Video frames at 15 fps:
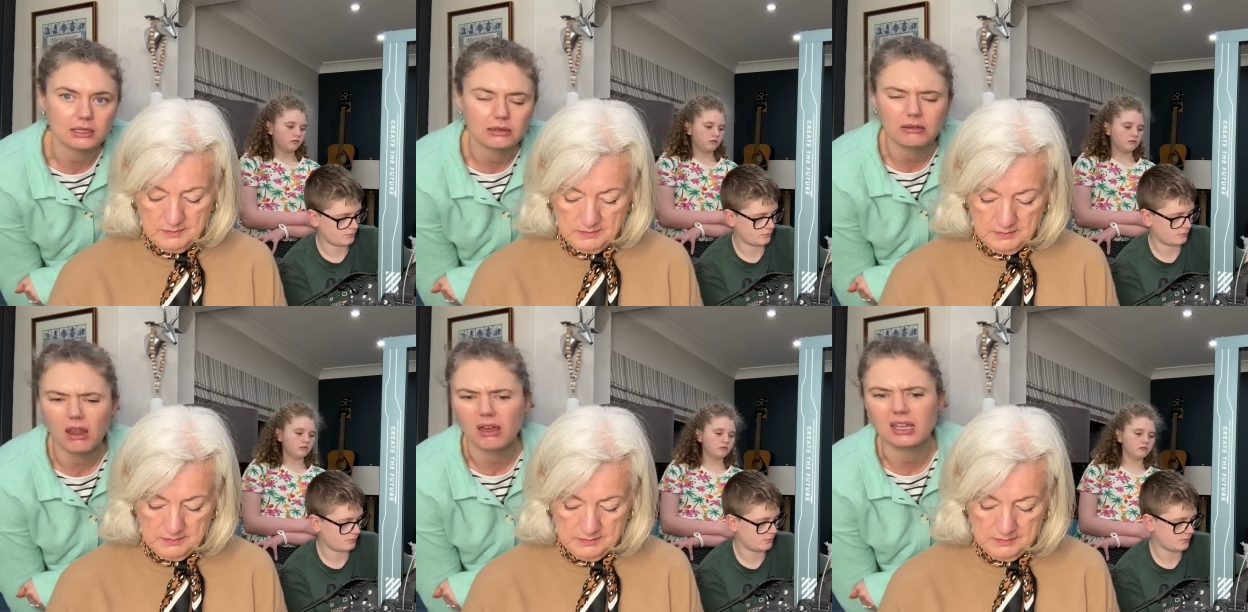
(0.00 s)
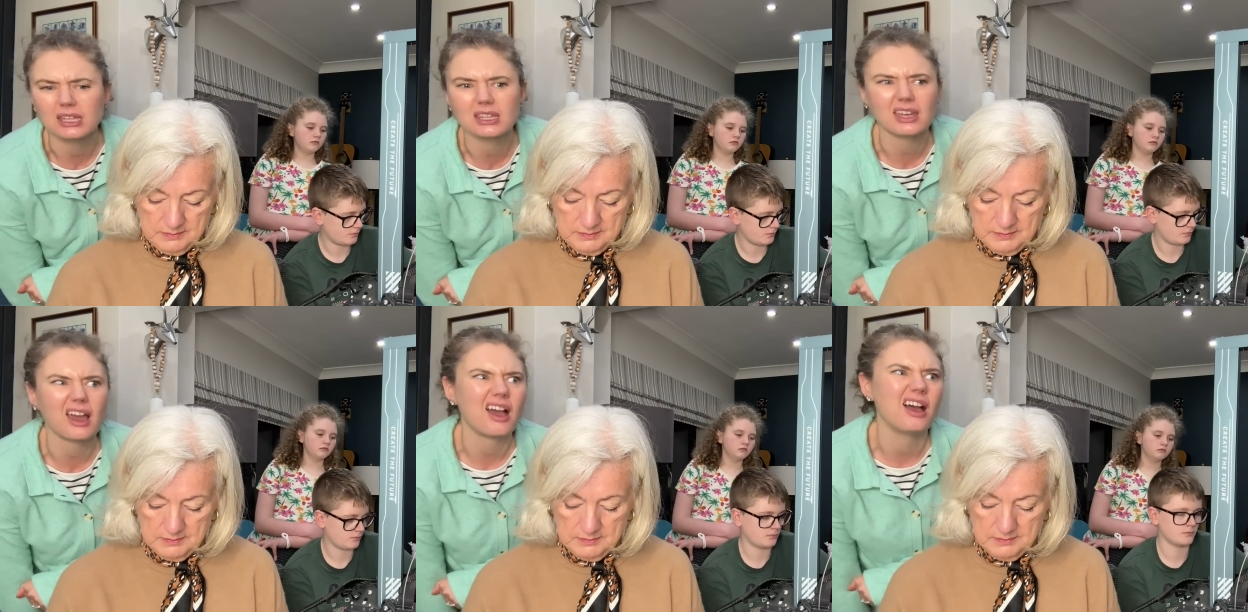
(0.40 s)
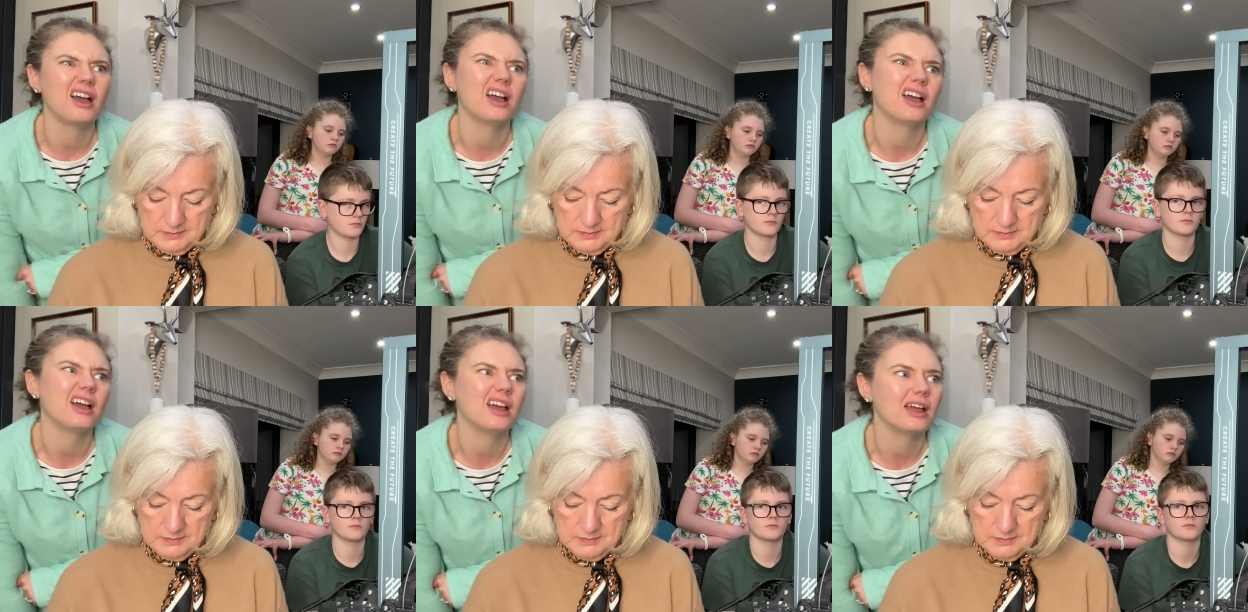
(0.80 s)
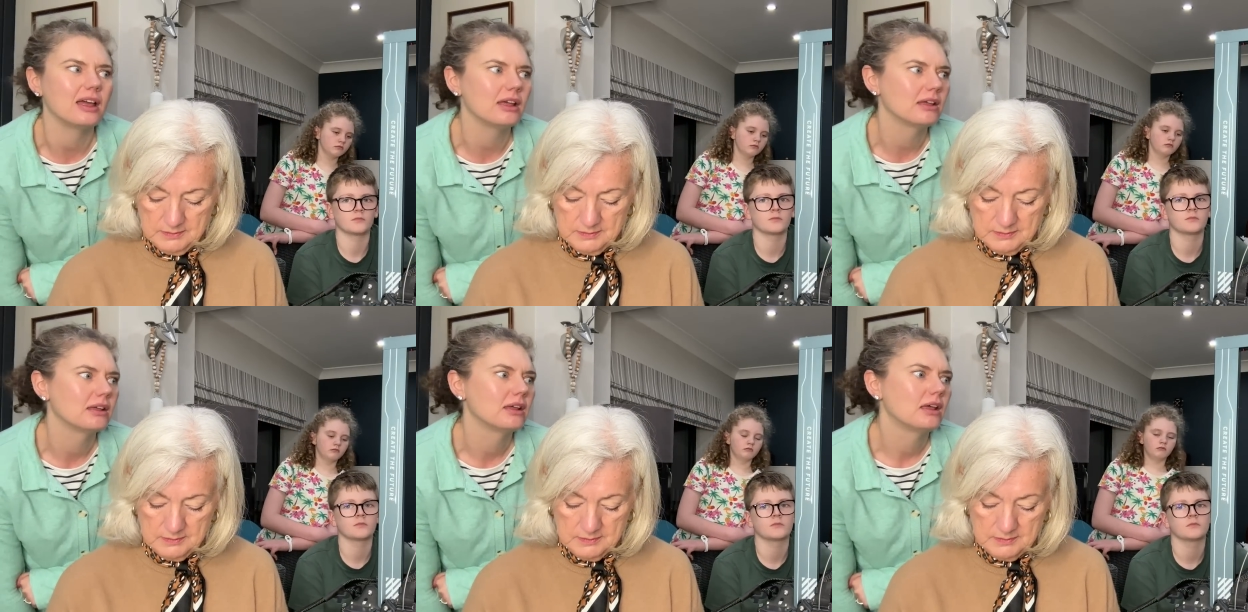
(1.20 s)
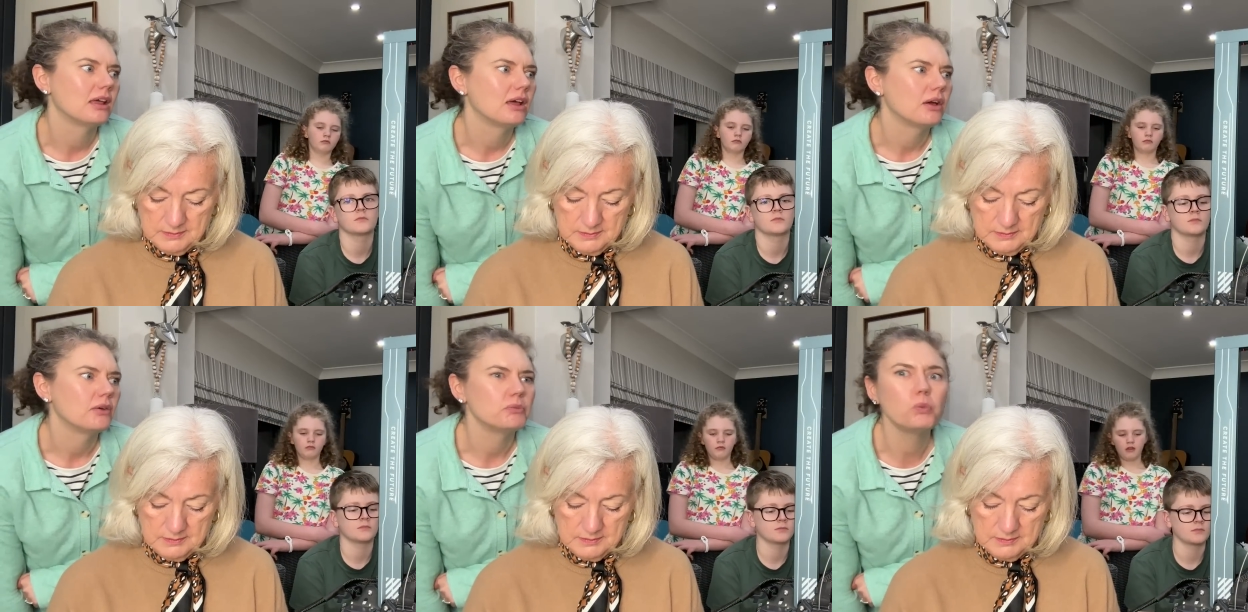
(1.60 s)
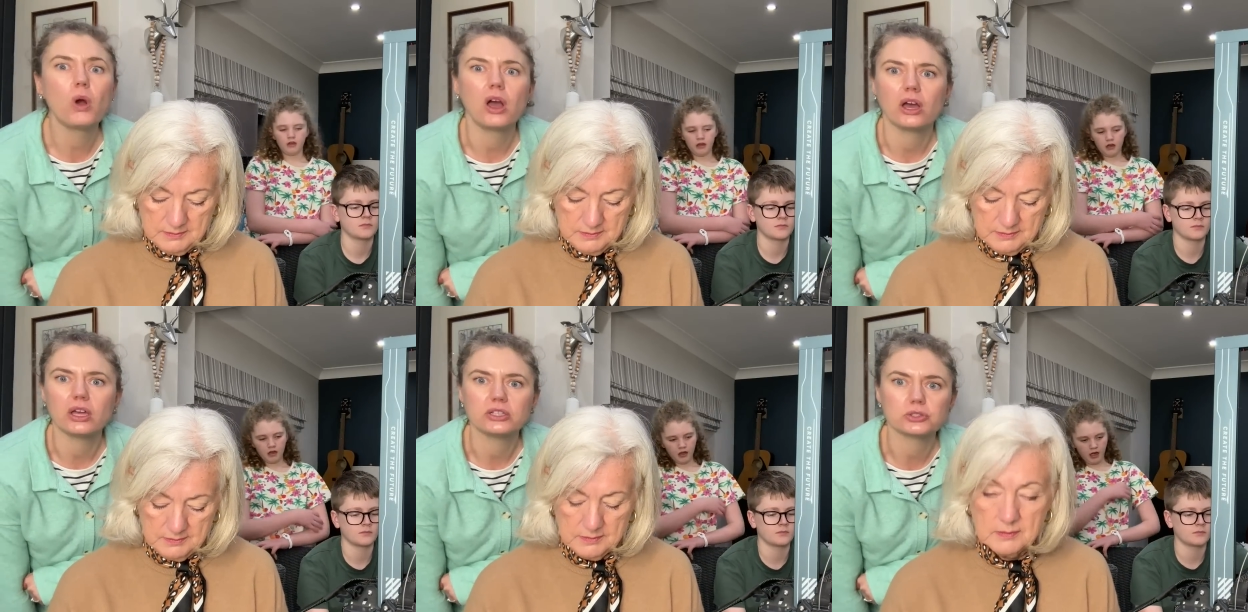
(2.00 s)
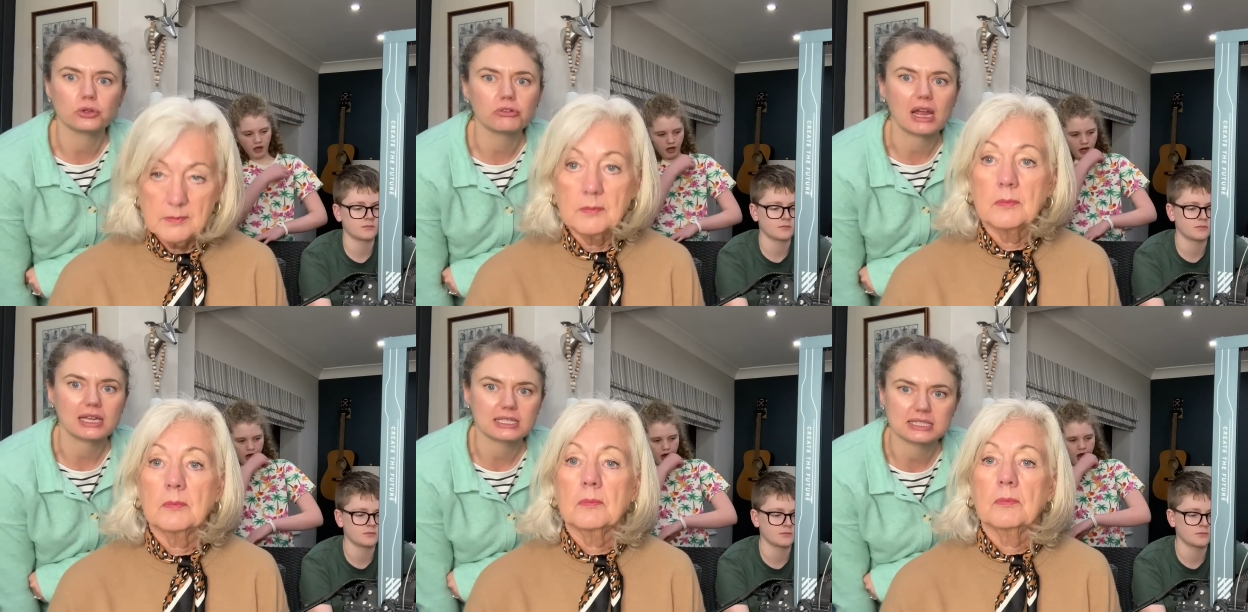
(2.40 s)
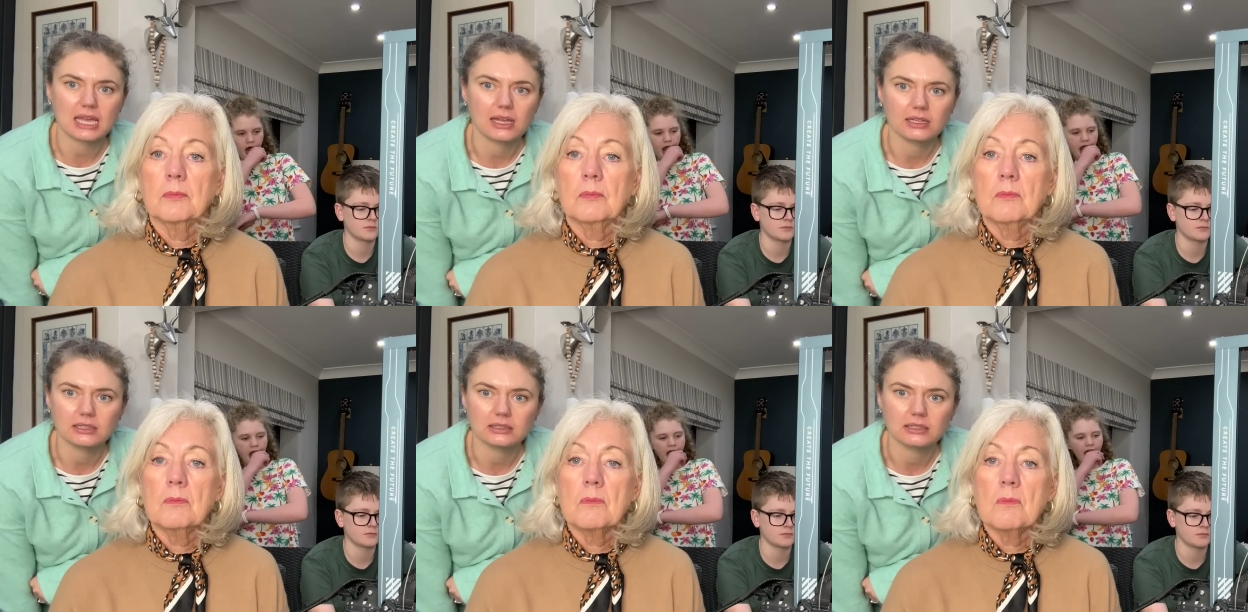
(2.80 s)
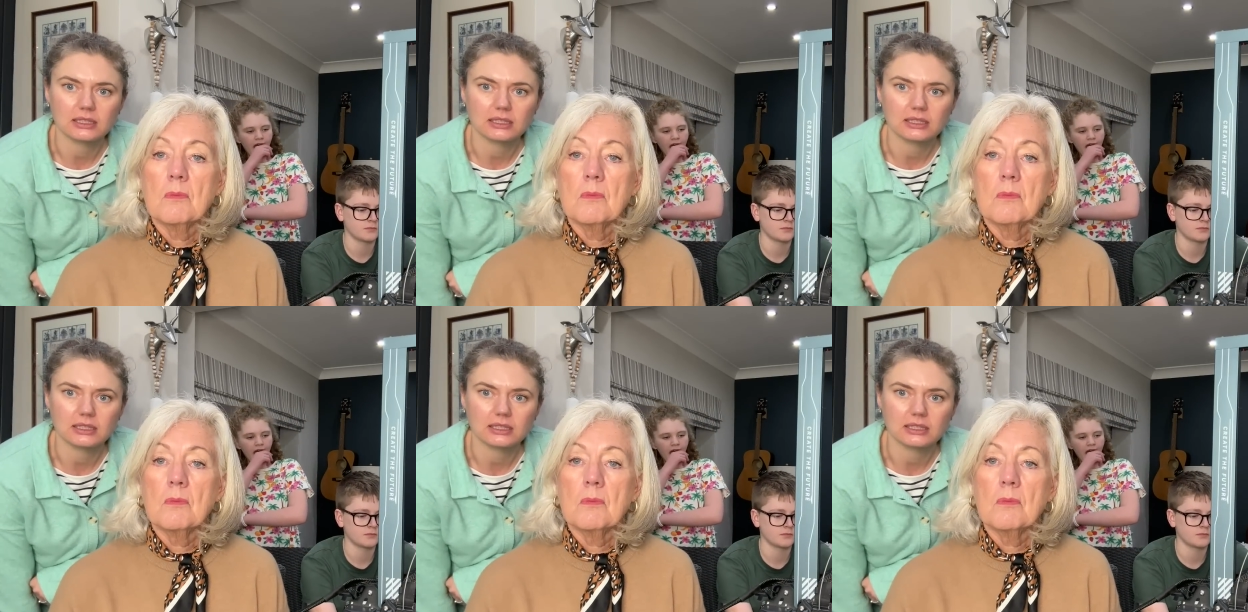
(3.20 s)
Speaker 1: like uh, Word or Excel.